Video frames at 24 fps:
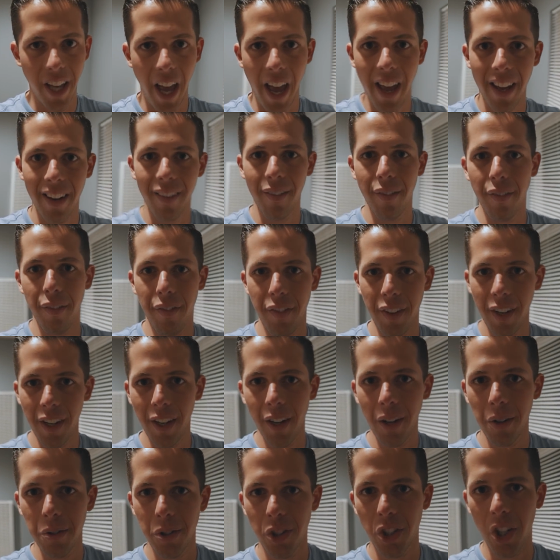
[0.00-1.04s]
ten
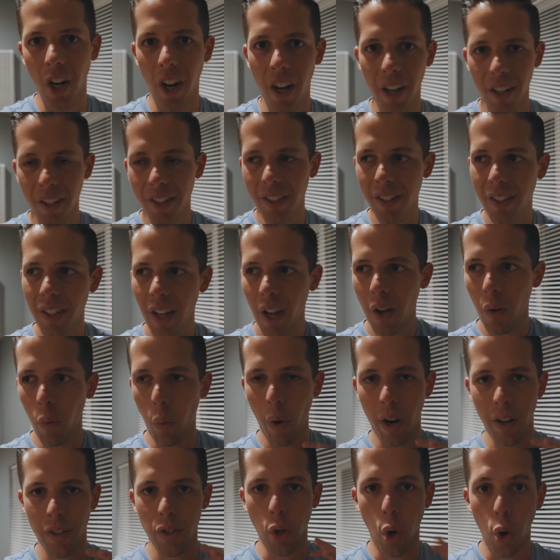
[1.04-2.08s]
video chunks
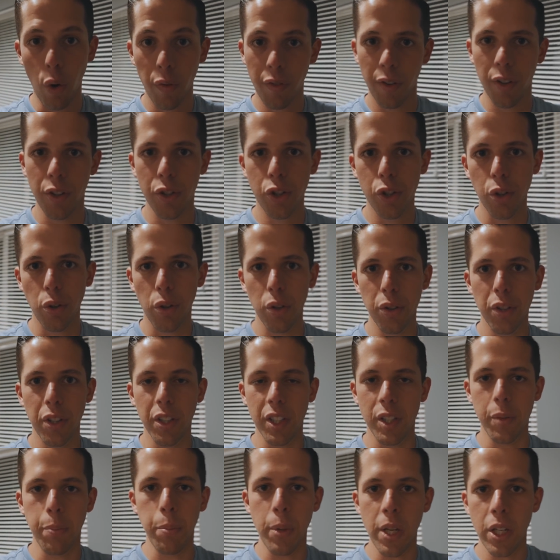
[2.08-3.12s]
where it's over the
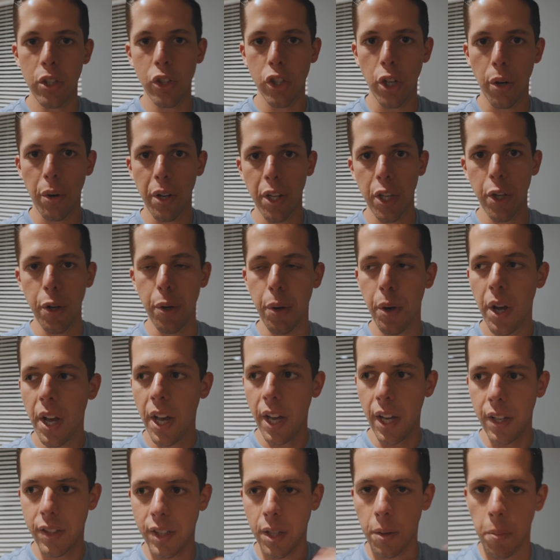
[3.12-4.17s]
shoulder, it's me showing you.
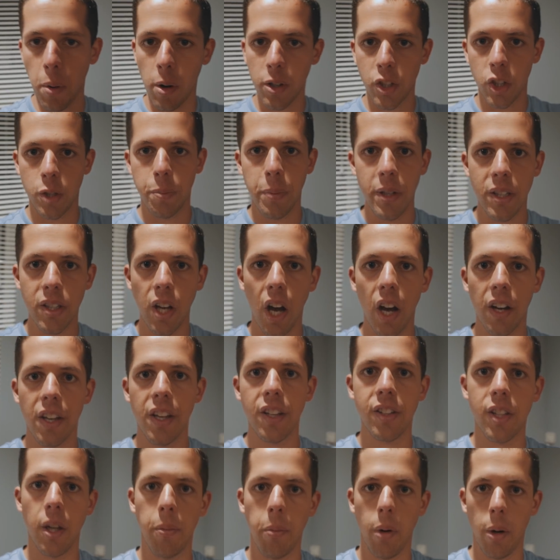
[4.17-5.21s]
Some are just me
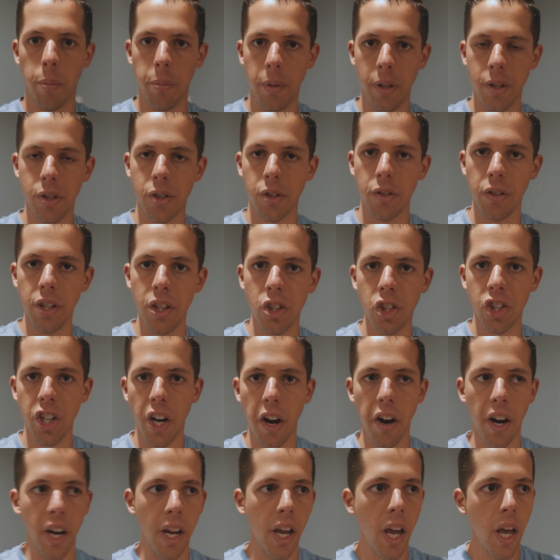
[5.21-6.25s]
talking, some are me screen
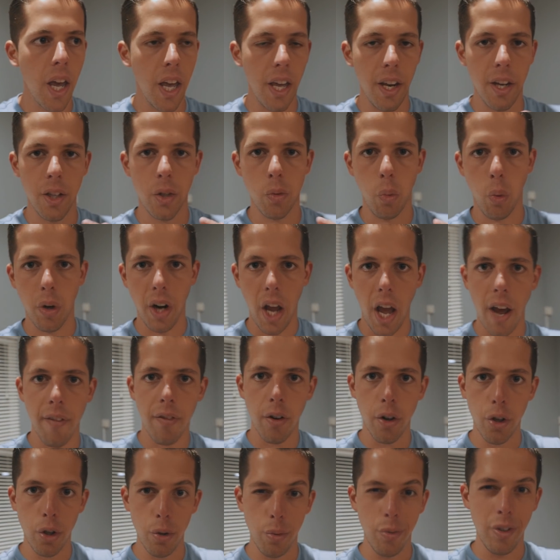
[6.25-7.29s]
sharing. It is
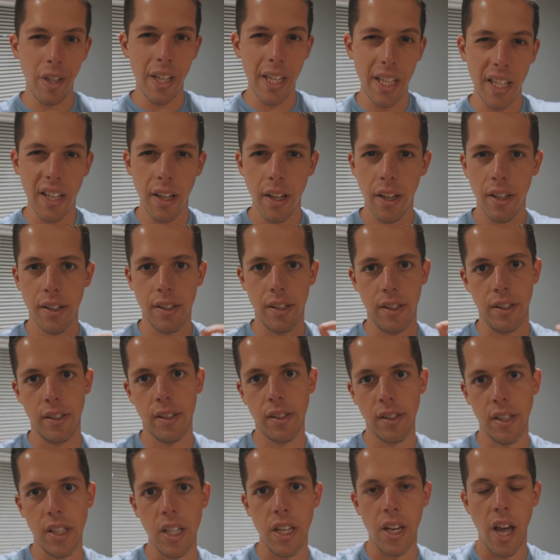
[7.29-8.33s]
whatever you need to
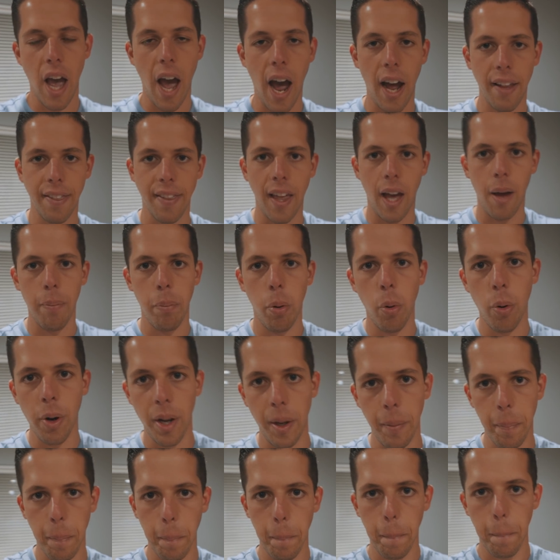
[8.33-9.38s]
see at that
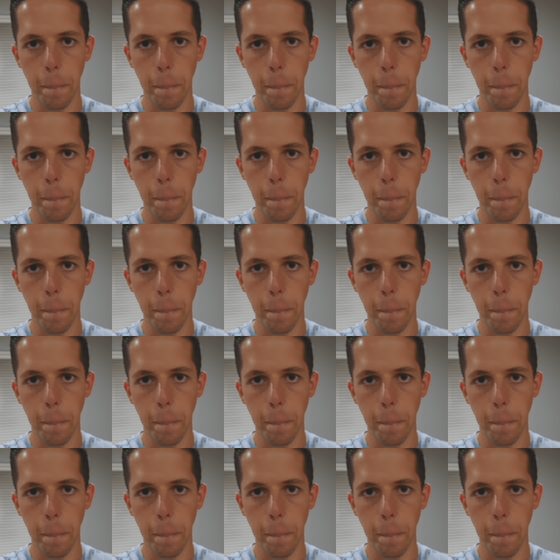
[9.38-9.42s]
point.